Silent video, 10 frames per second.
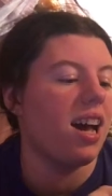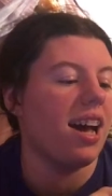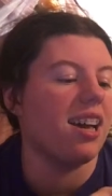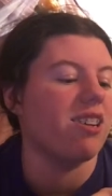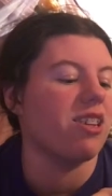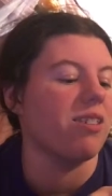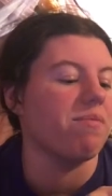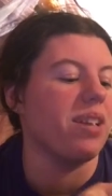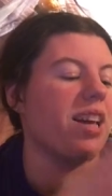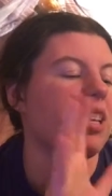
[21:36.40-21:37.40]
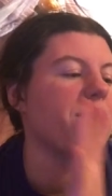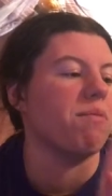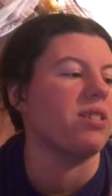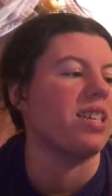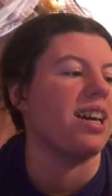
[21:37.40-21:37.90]
I actually, now that
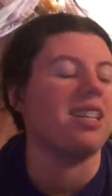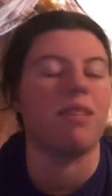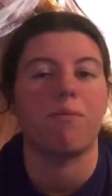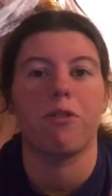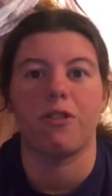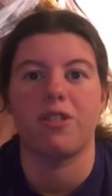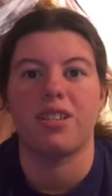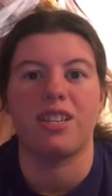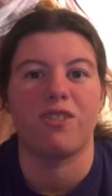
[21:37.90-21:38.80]
I'm looking at it in person,